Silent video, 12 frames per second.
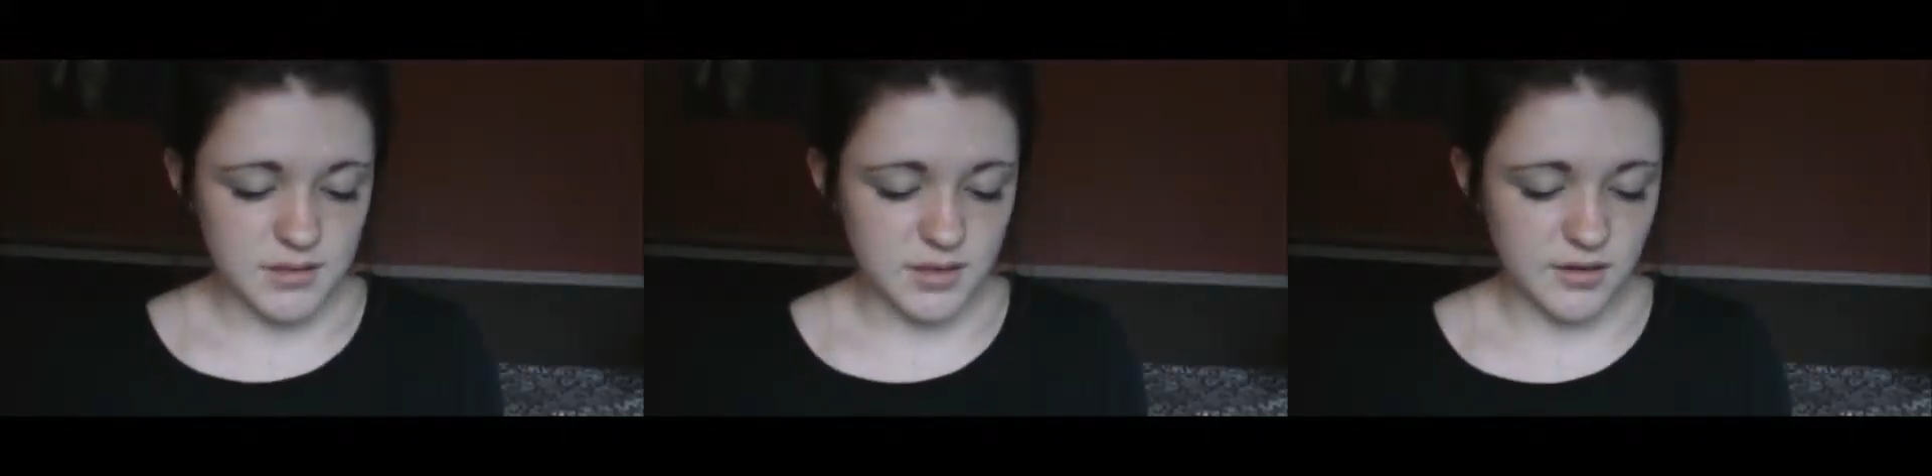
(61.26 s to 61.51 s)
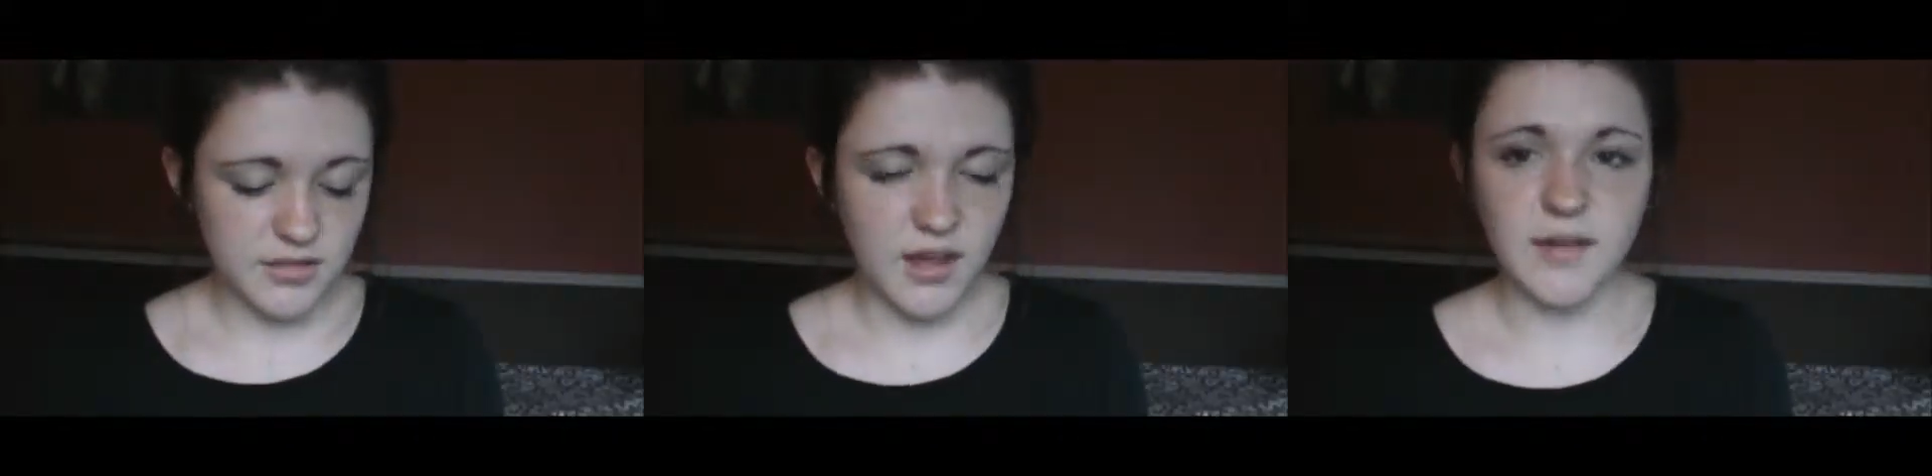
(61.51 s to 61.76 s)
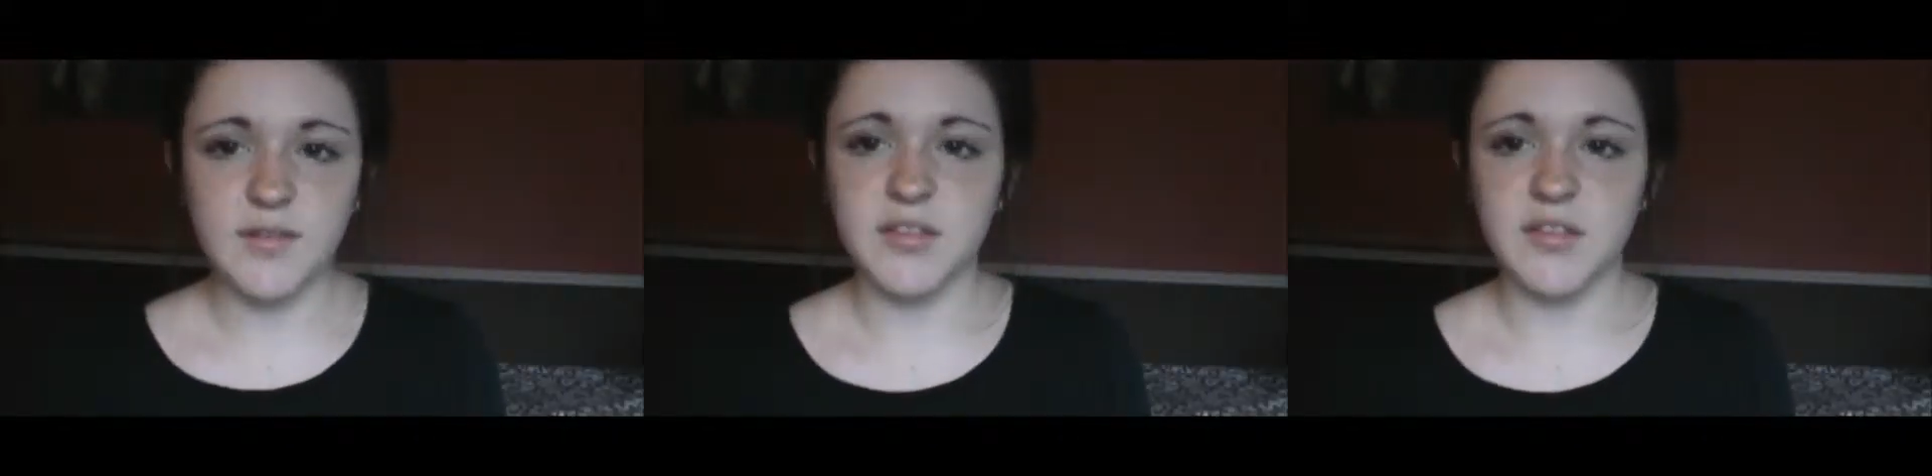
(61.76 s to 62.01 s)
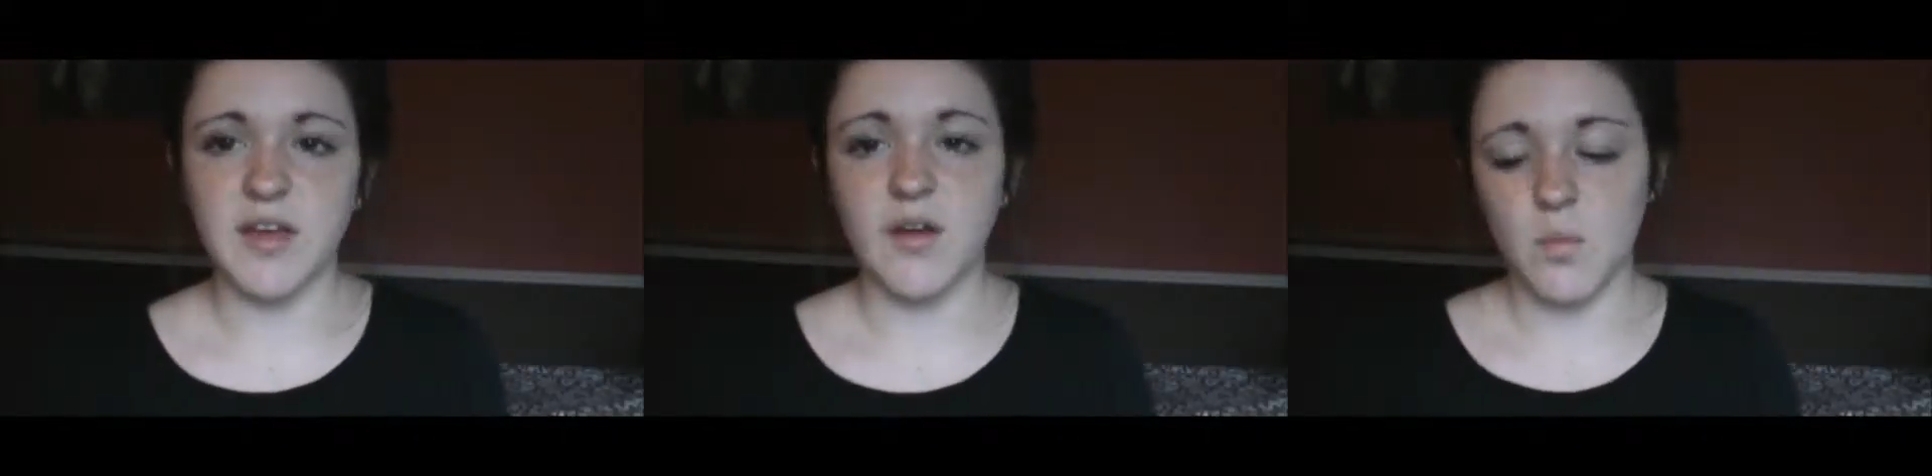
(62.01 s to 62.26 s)
It's
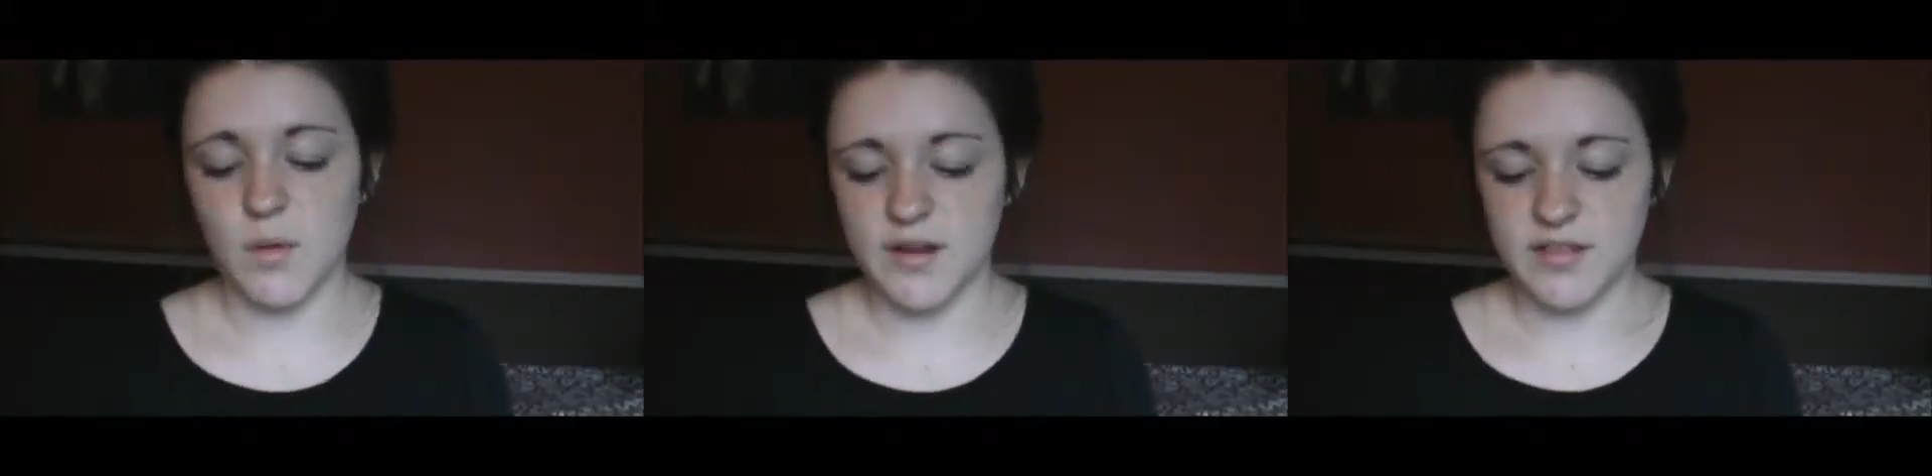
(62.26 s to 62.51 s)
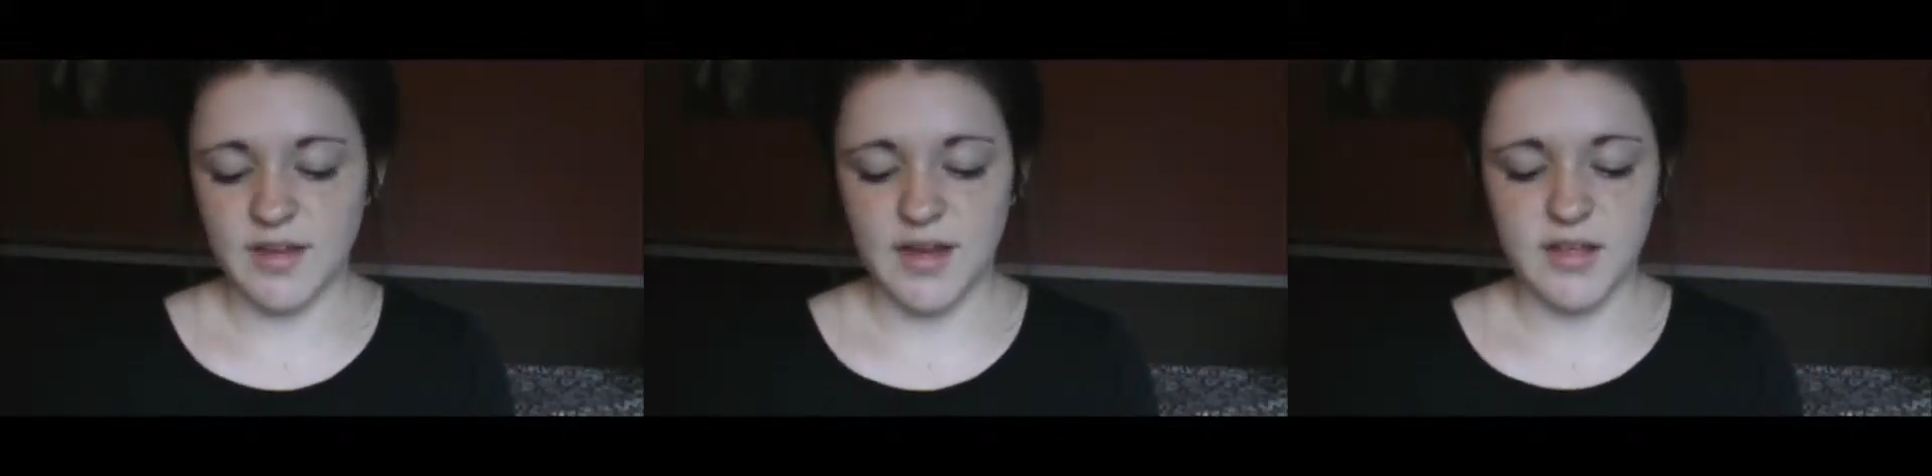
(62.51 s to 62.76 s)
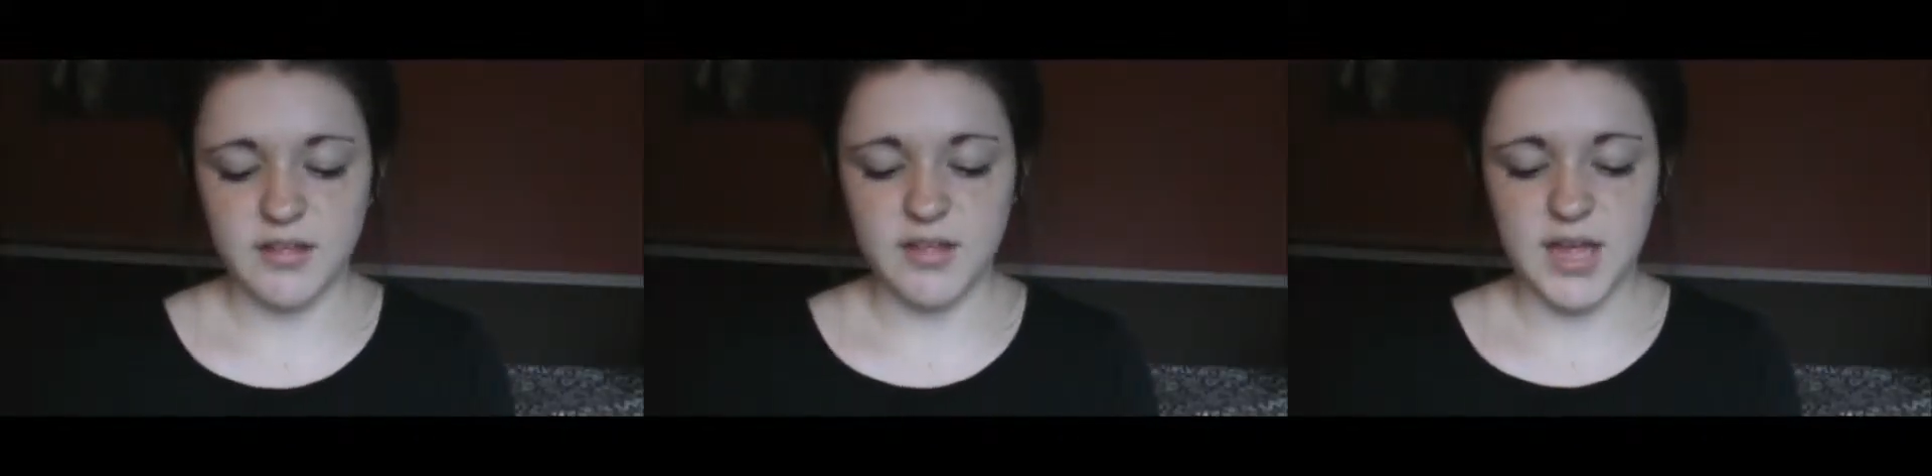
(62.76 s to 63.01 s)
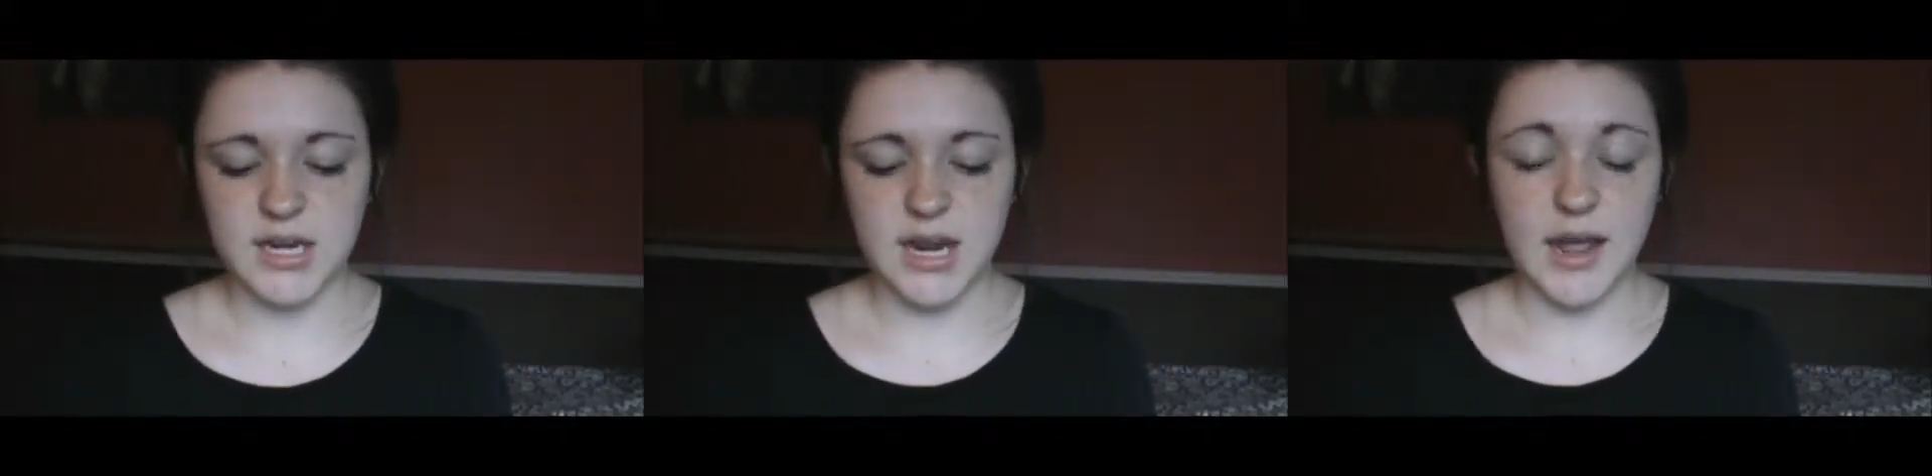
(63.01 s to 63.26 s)
obviously like one size,
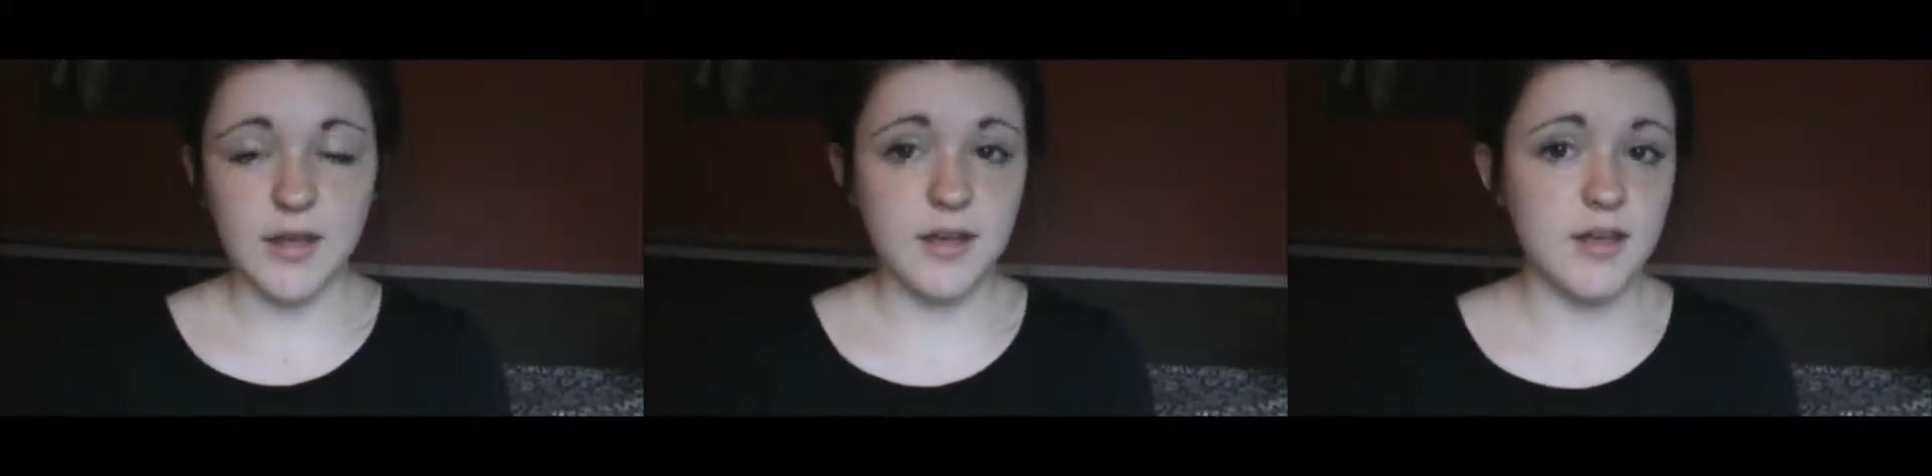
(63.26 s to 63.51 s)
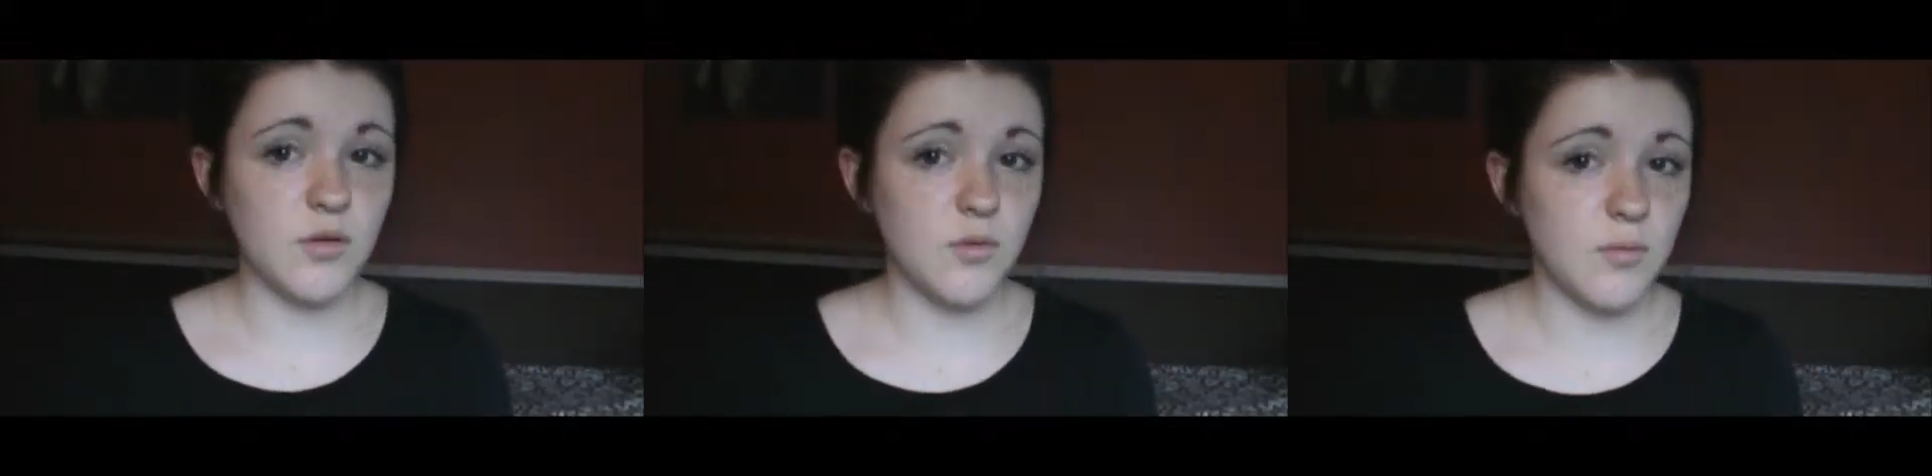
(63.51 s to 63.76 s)
and I